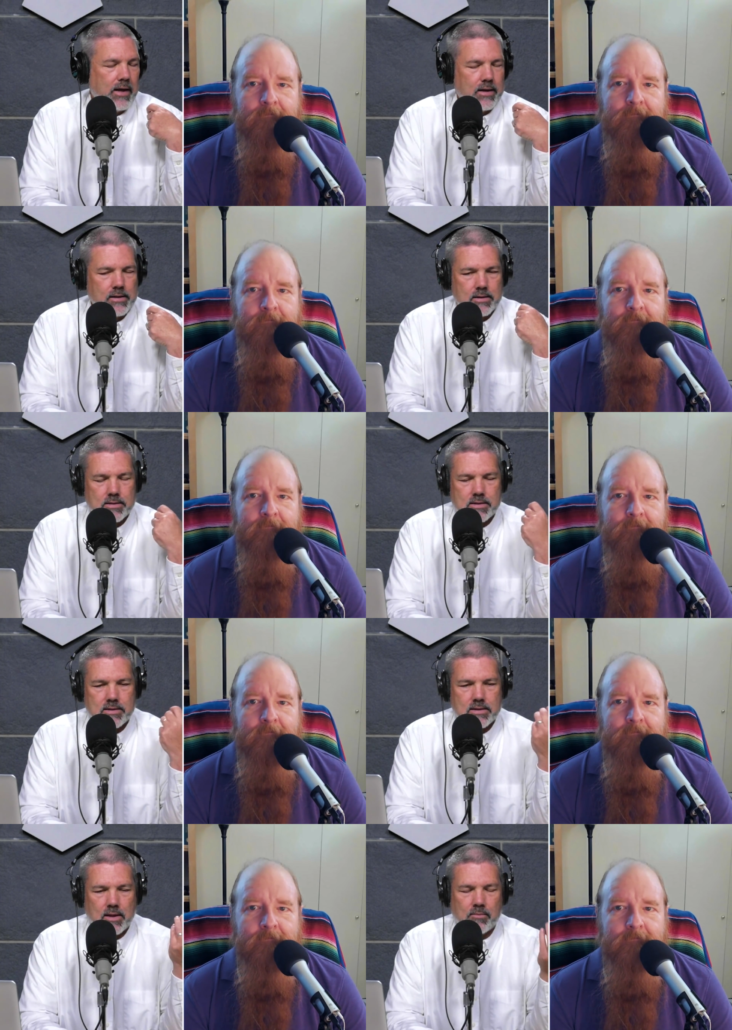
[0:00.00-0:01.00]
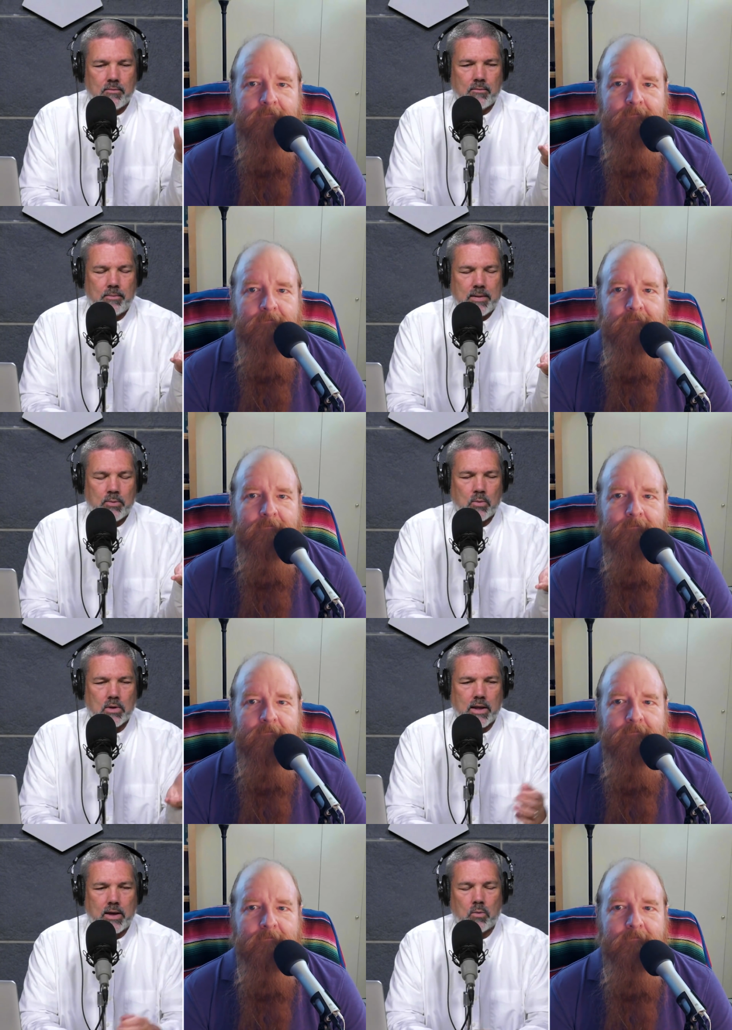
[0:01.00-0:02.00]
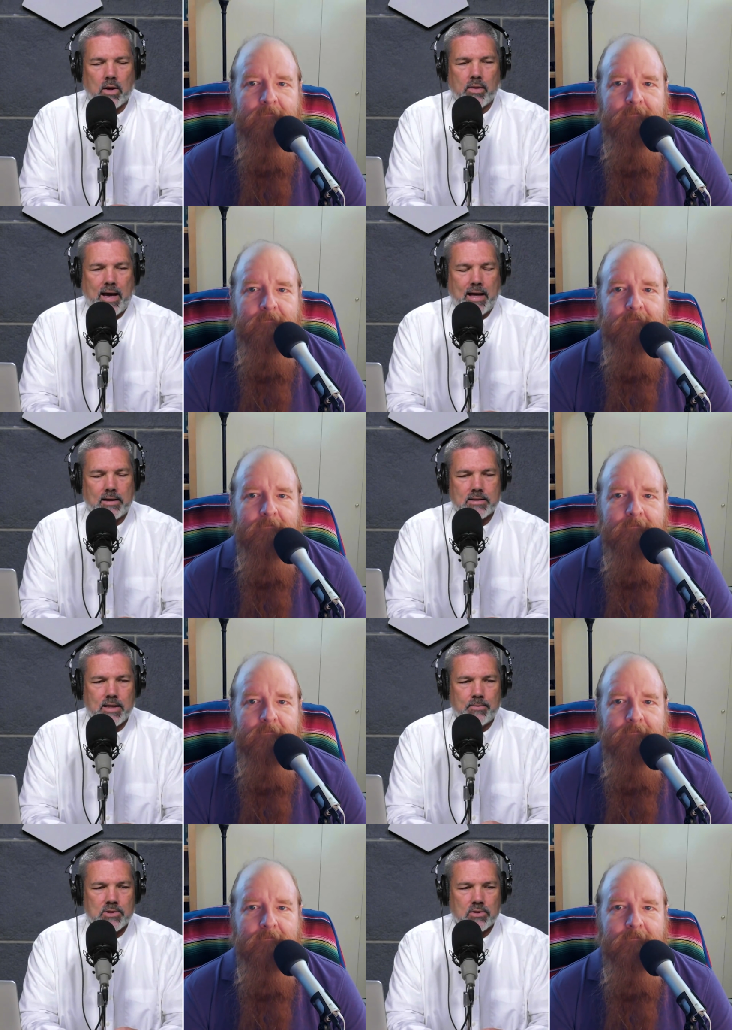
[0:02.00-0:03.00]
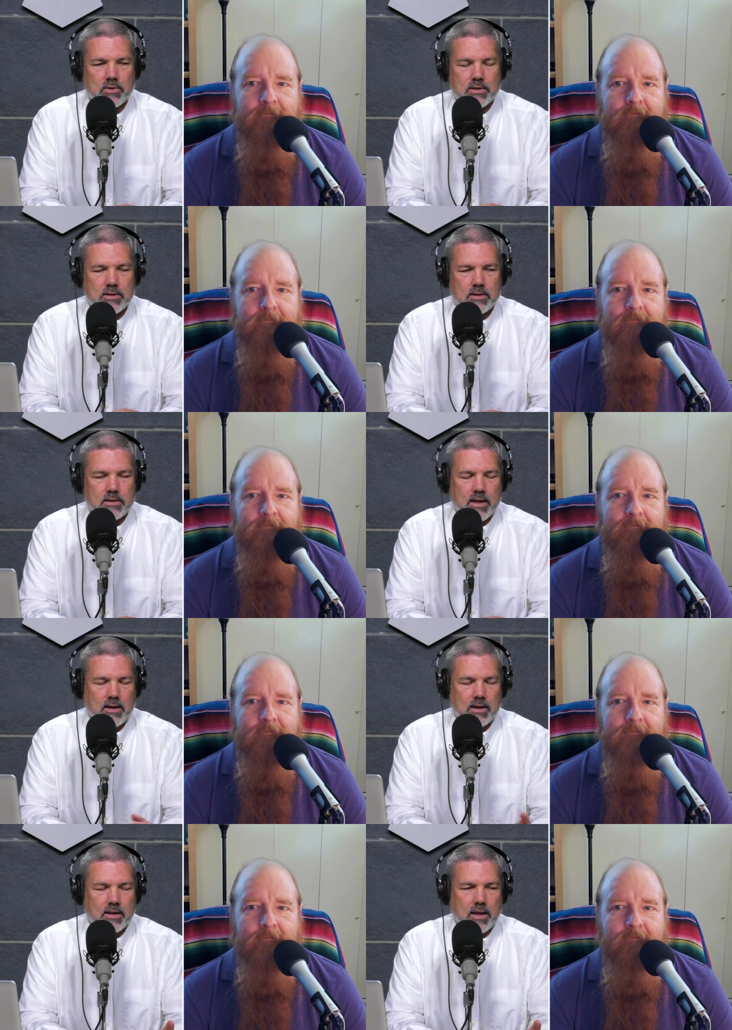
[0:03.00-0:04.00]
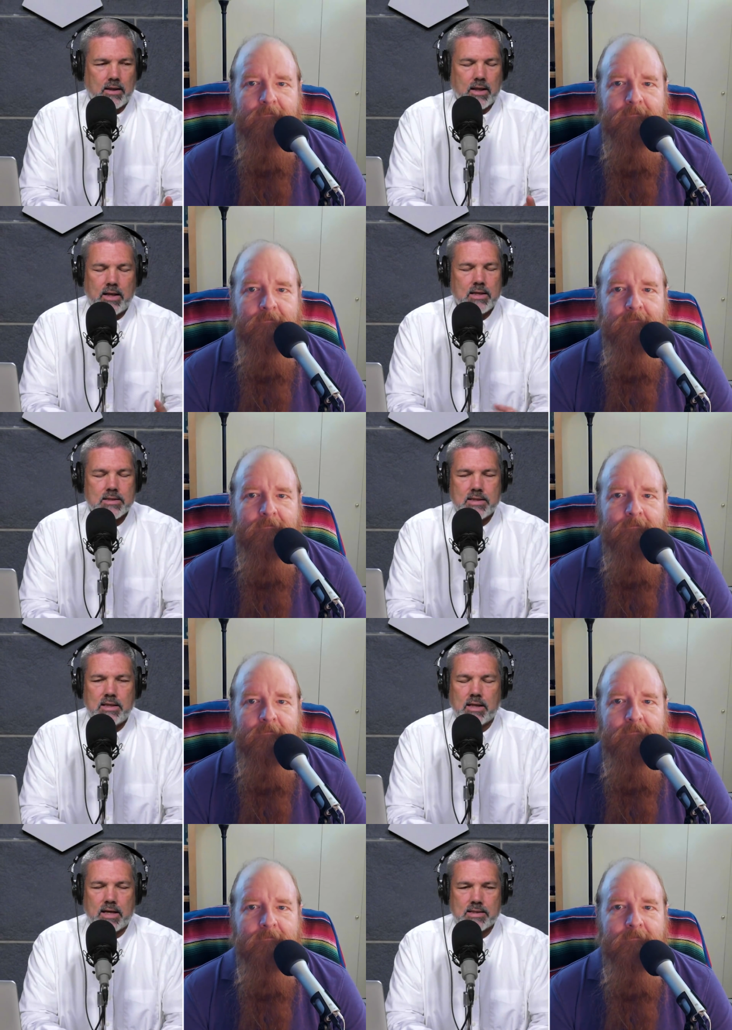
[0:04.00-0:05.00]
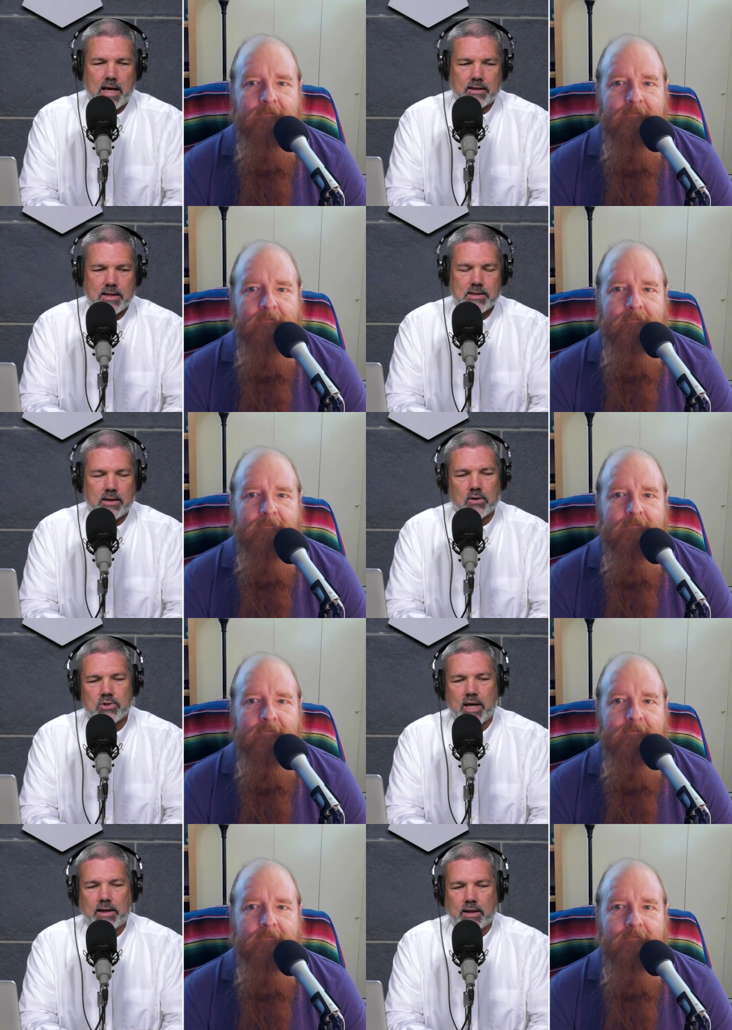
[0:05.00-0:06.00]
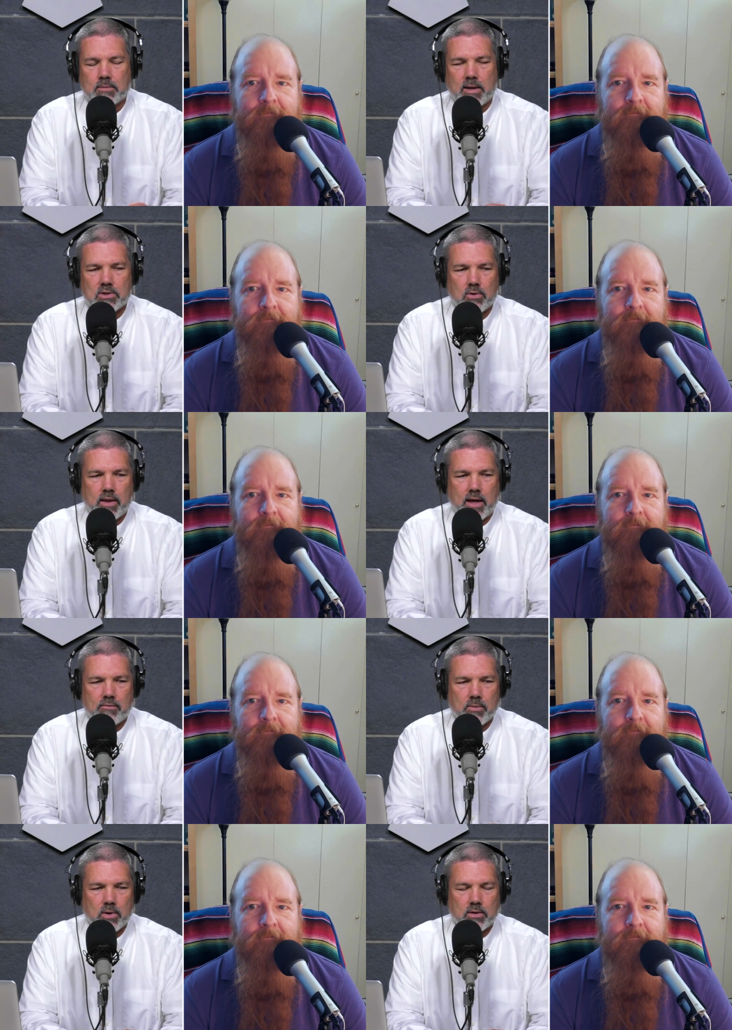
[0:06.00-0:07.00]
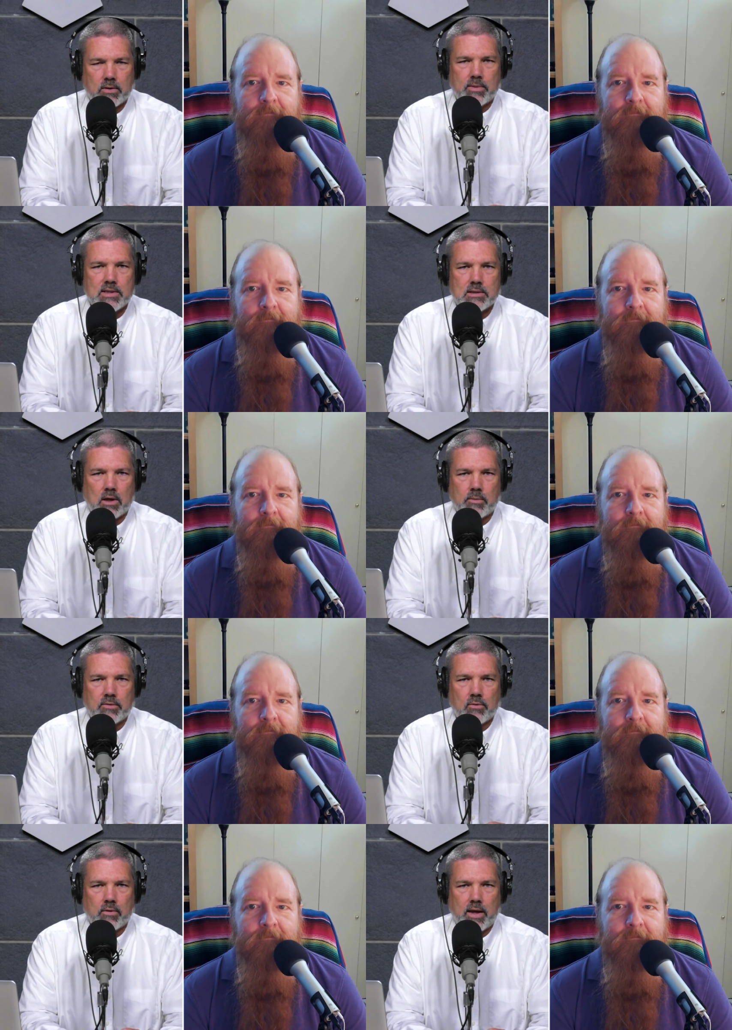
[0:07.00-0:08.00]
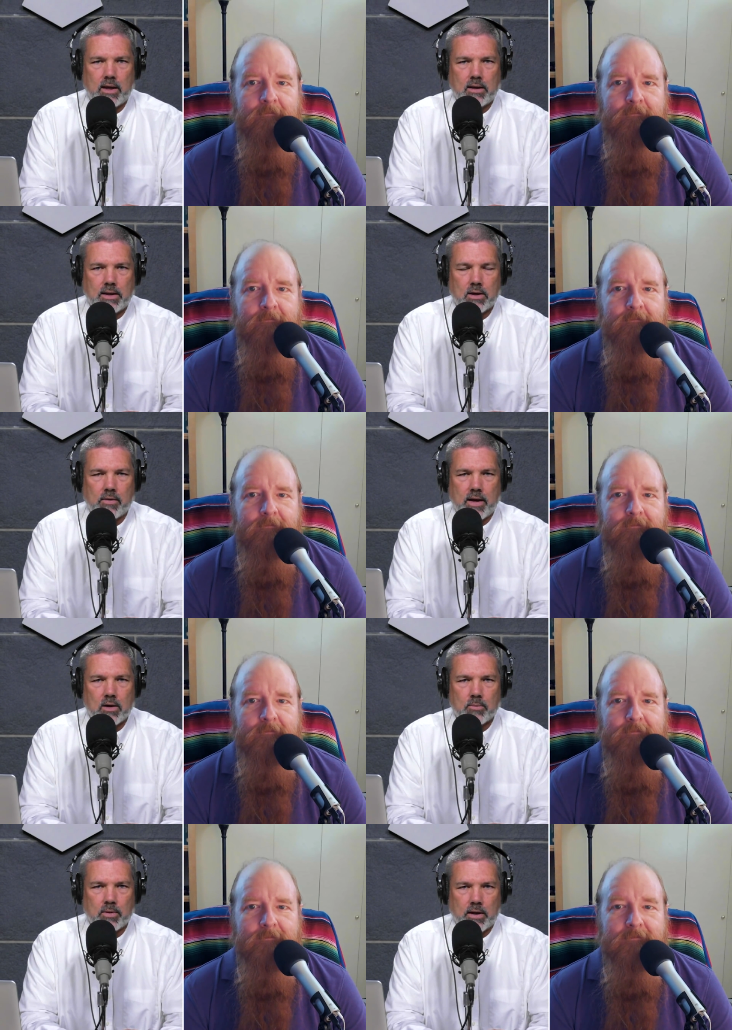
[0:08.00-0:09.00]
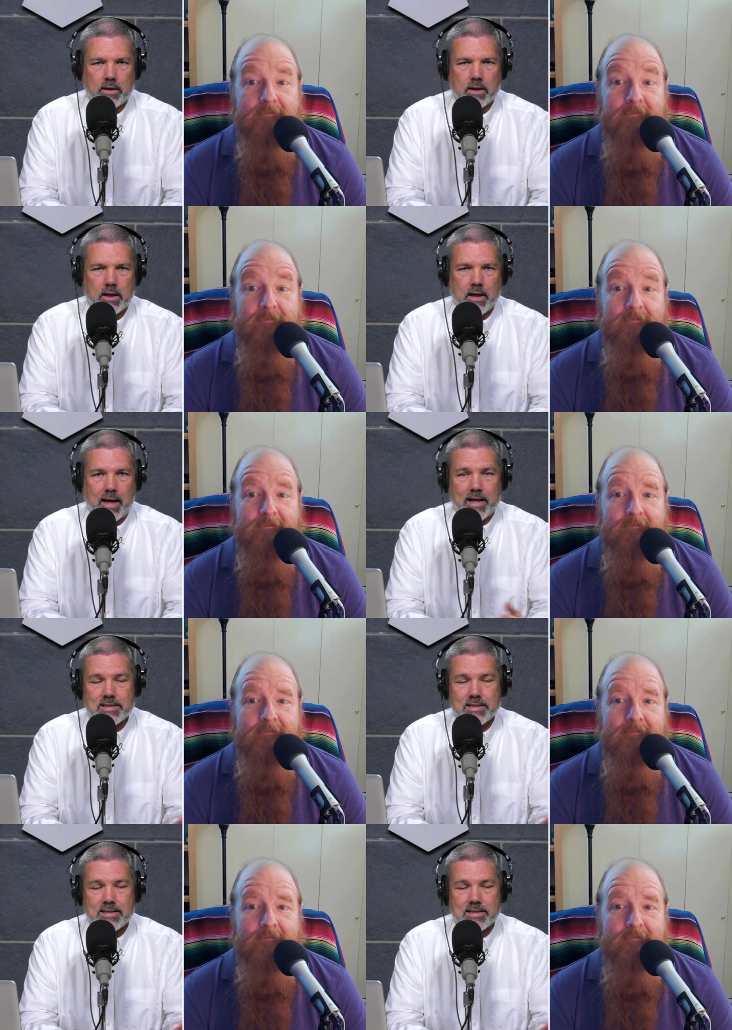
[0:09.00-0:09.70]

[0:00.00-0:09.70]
Speaker 1: then some people were like well that temperature thing, they didn't see that as that they said they're checking to make sure they have the mark of the beast on before they get on the airplane and as